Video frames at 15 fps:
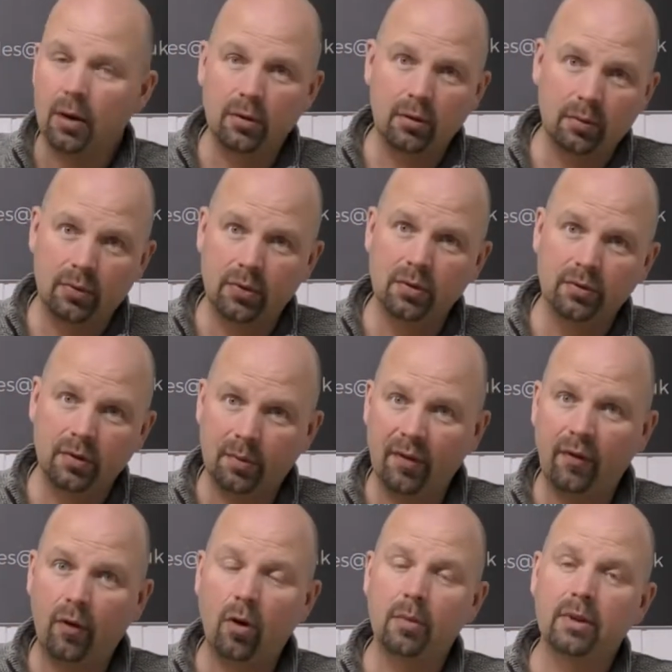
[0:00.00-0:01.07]
to improve the
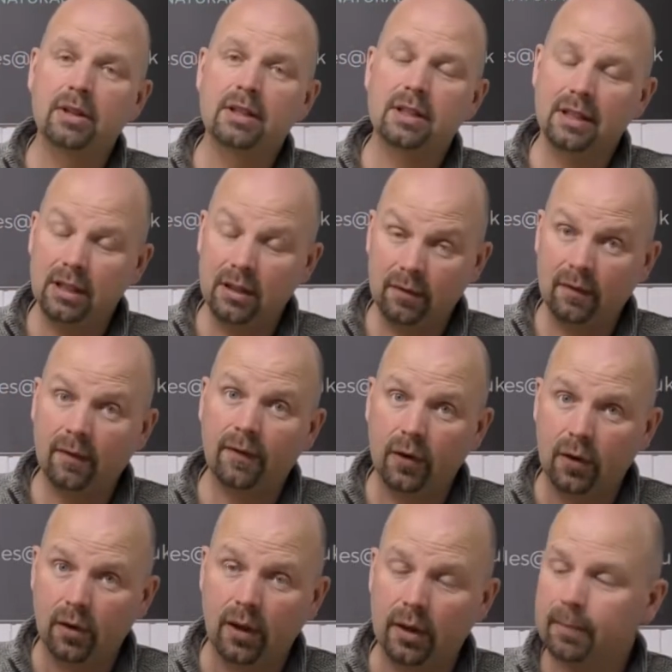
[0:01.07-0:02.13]
performance even
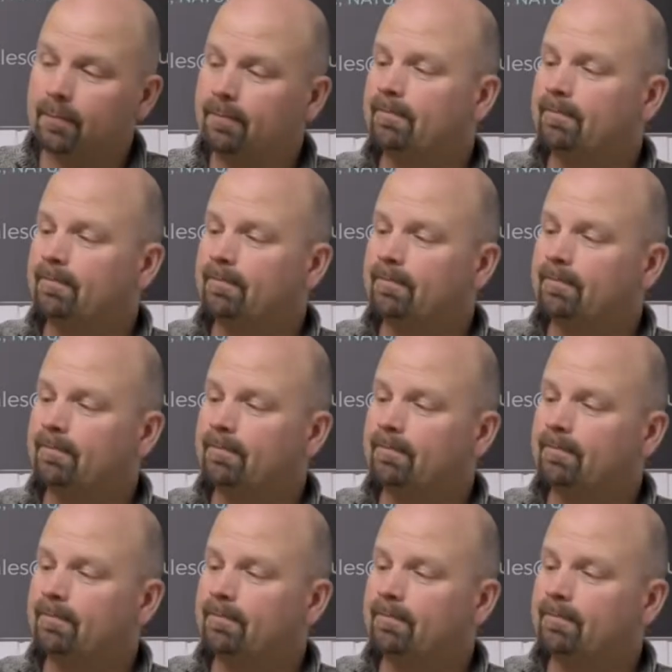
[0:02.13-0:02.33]
further.